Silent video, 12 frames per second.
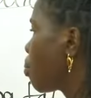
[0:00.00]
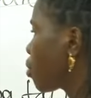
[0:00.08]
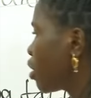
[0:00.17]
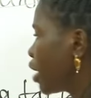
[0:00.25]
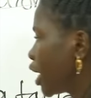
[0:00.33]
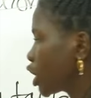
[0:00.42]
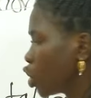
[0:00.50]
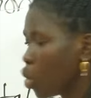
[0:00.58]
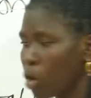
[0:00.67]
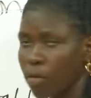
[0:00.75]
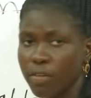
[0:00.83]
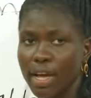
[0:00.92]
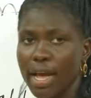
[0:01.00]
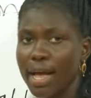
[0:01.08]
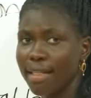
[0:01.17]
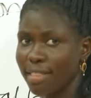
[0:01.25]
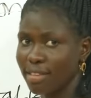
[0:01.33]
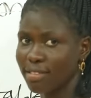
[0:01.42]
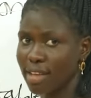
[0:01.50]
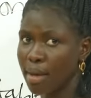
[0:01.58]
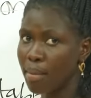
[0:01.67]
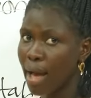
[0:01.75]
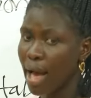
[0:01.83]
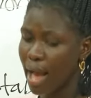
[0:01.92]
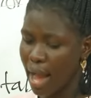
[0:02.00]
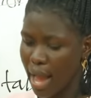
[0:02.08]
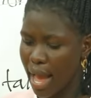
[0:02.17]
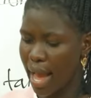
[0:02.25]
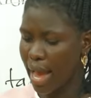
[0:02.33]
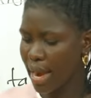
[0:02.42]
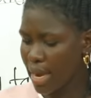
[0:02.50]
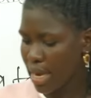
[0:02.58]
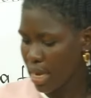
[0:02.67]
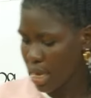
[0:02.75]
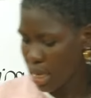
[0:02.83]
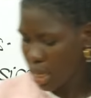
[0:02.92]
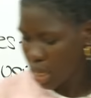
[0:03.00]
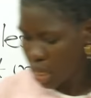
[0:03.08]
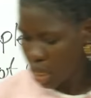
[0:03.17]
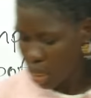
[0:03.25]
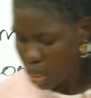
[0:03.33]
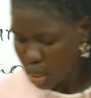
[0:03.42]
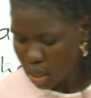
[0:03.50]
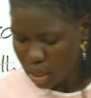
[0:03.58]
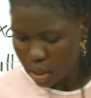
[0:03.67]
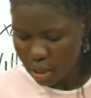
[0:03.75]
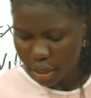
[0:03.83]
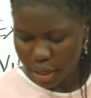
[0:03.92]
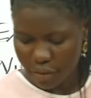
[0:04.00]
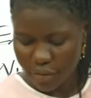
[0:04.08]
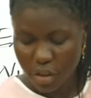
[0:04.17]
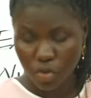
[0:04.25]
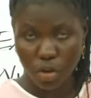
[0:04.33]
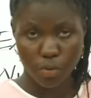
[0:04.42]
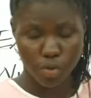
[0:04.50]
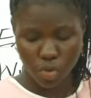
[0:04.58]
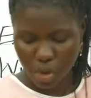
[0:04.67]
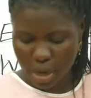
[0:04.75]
product of the sum and the difference of two